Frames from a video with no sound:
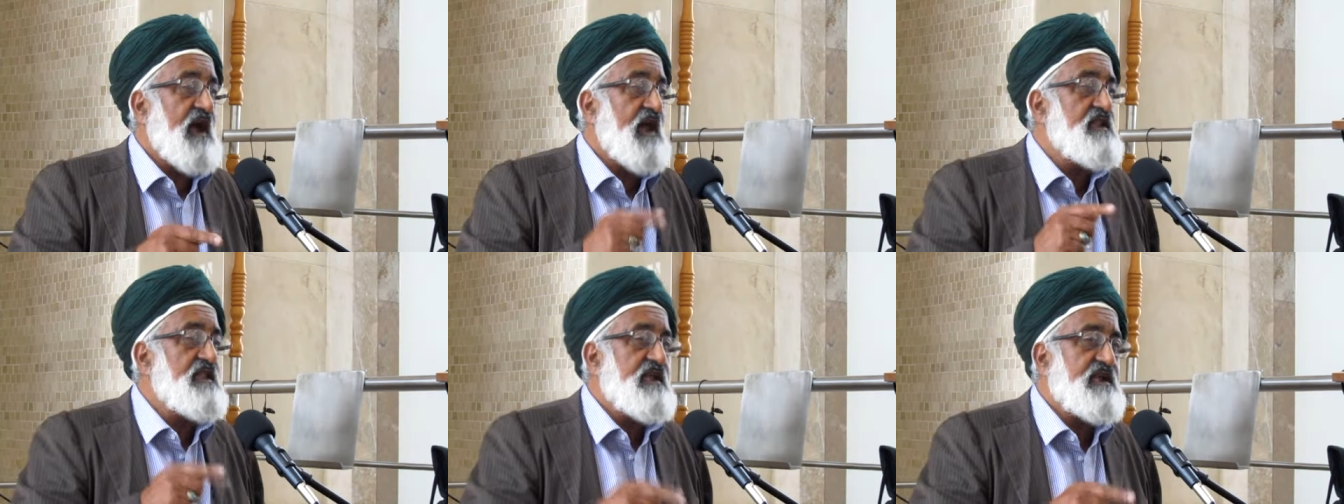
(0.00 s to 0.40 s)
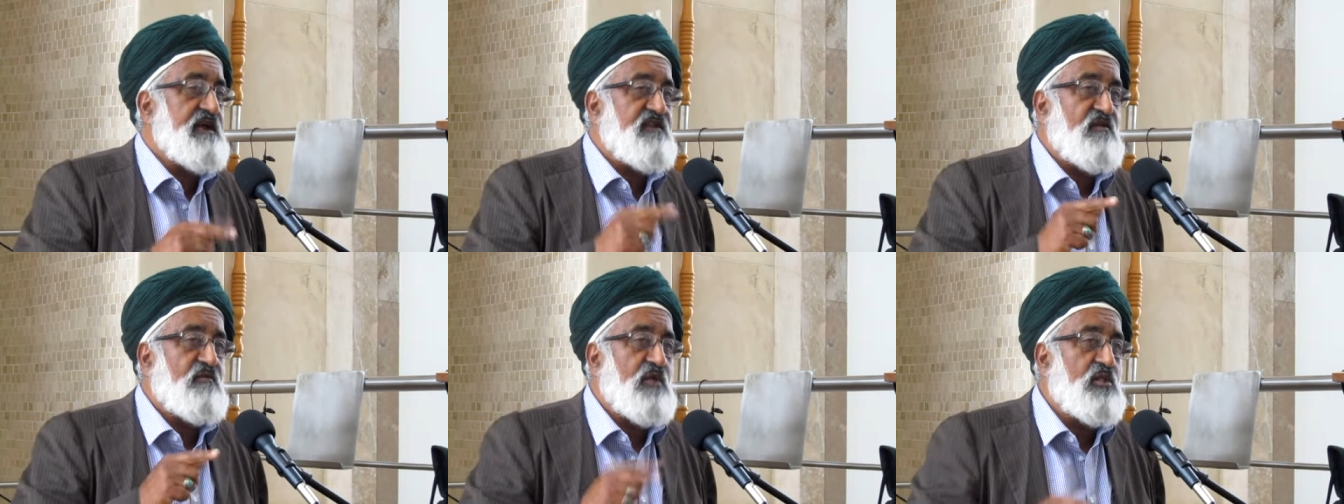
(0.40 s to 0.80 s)
Ali
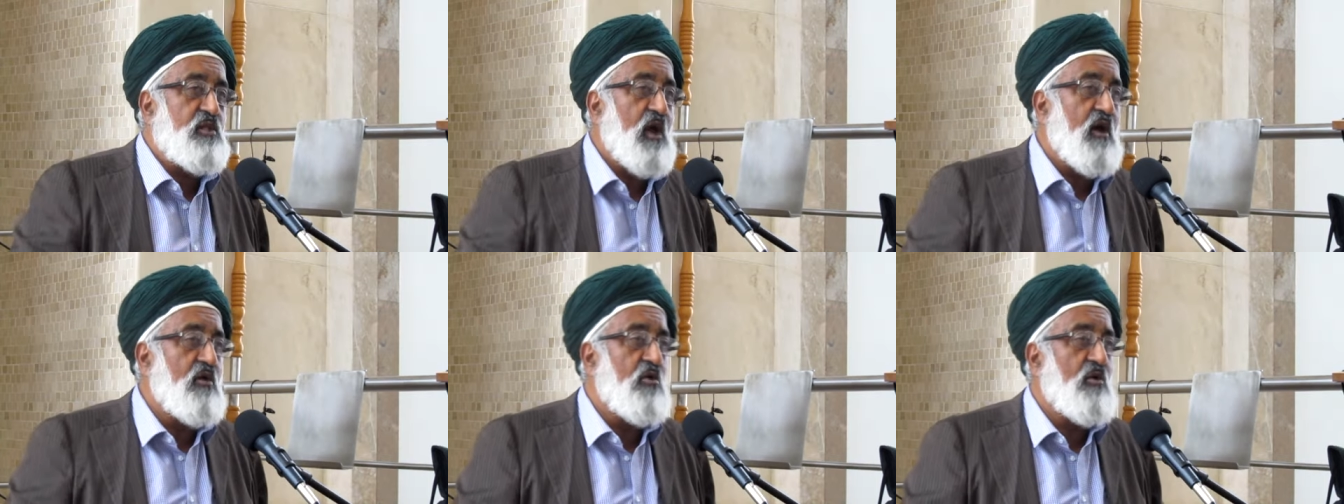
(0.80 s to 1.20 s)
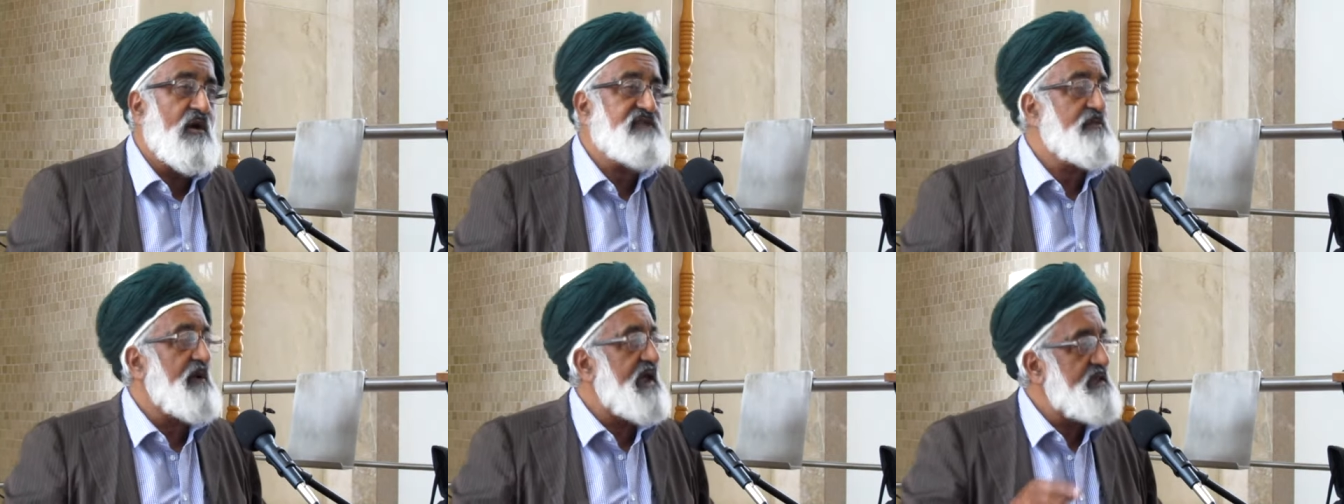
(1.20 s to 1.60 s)
karramallahu
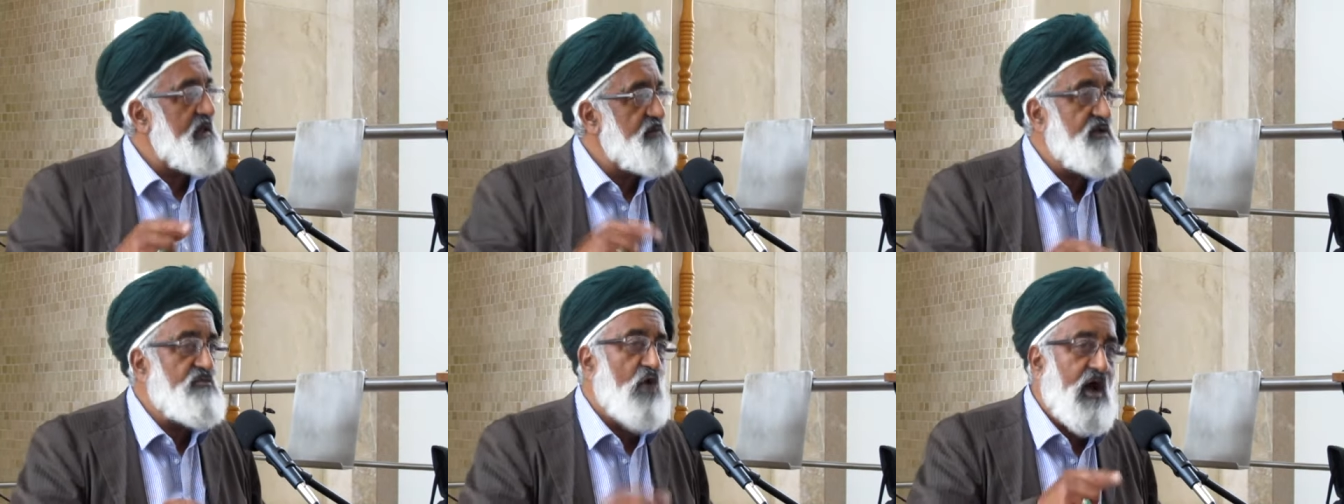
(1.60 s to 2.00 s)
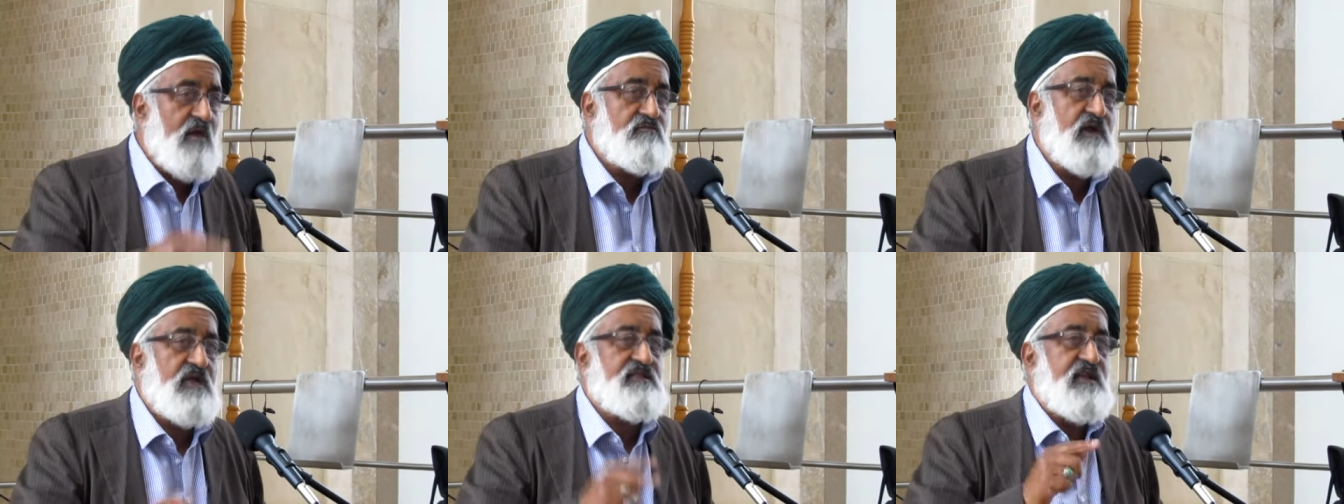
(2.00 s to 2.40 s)
was by Nabi
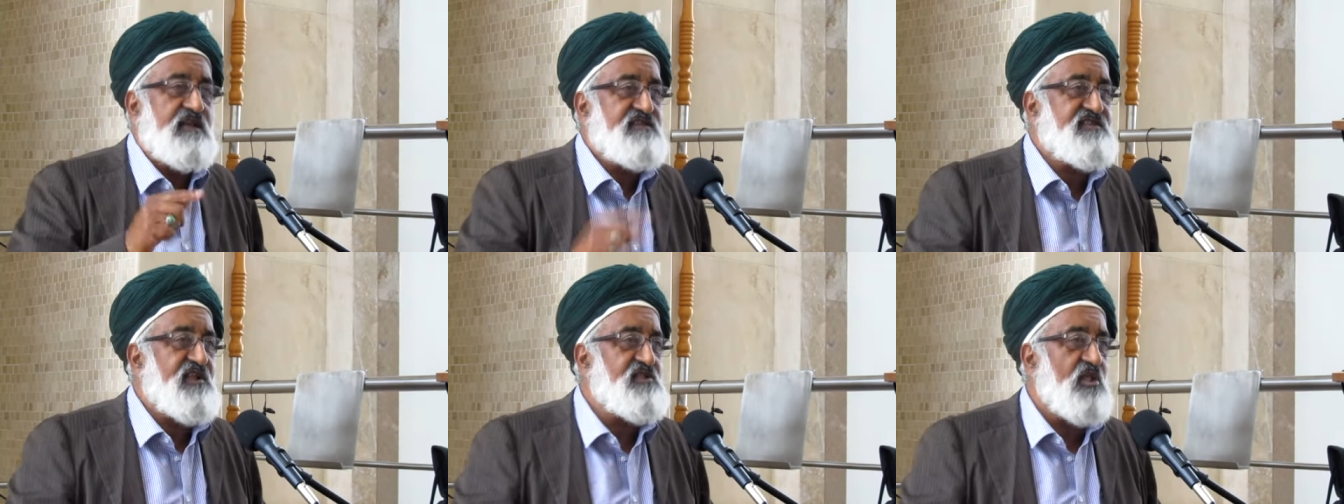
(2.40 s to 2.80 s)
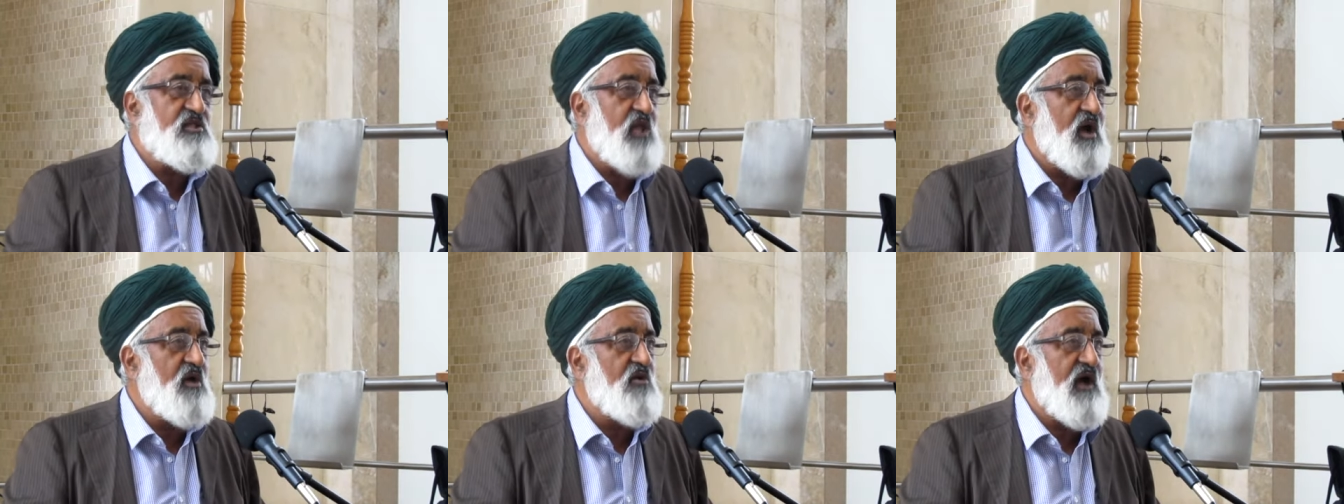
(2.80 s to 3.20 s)
Muhammad
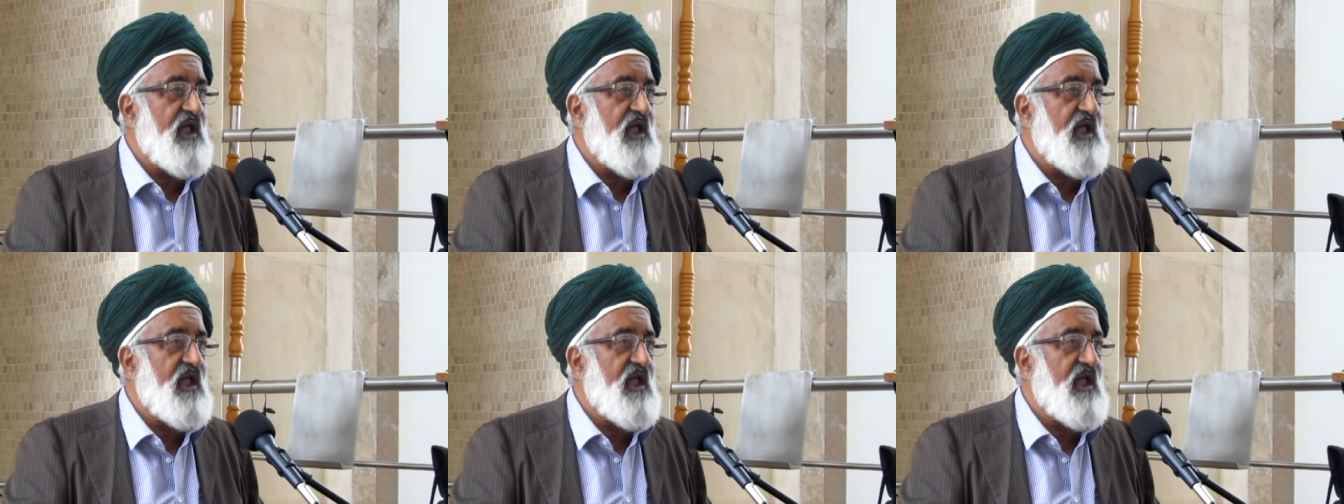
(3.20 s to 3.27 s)
sallallahu